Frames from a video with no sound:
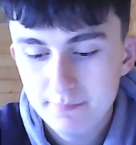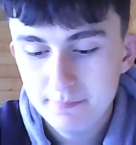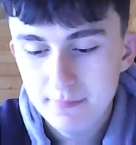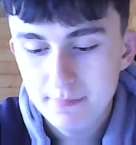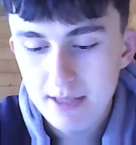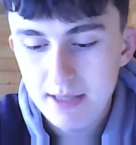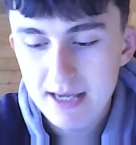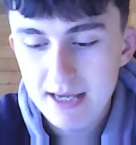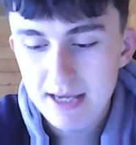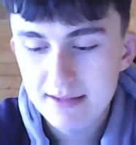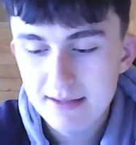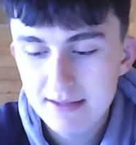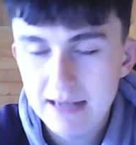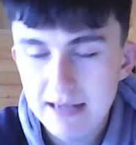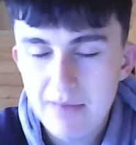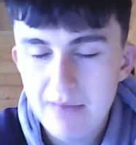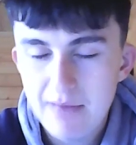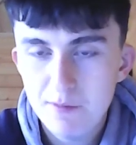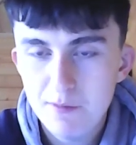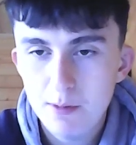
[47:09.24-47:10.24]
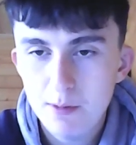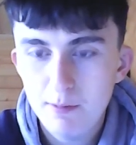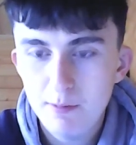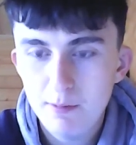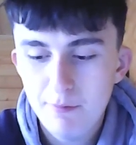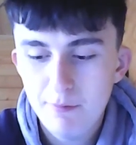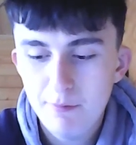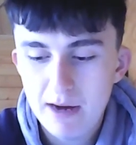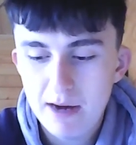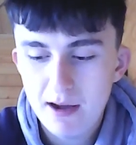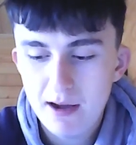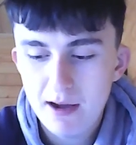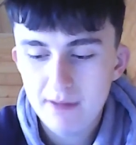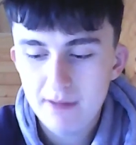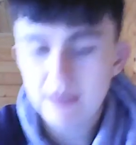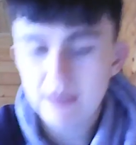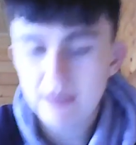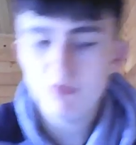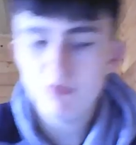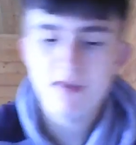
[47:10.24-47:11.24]
He is inevitable, to be fair.
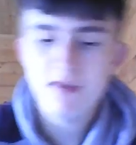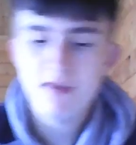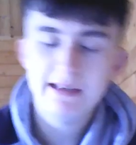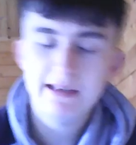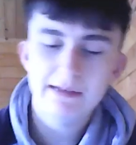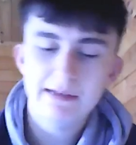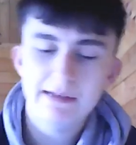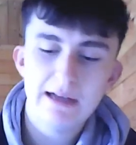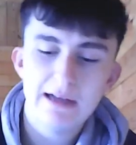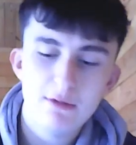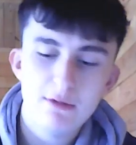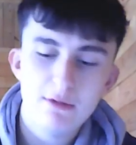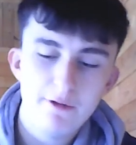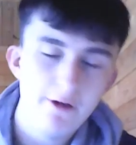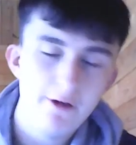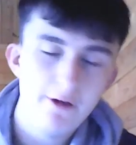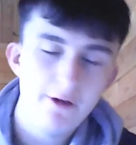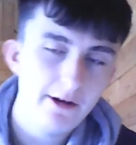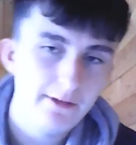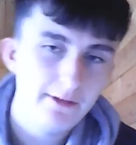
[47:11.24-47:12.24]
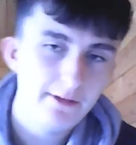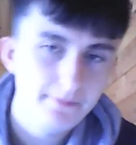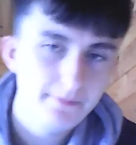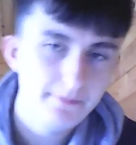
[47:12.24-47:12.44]
That's why I think they'll get to a final.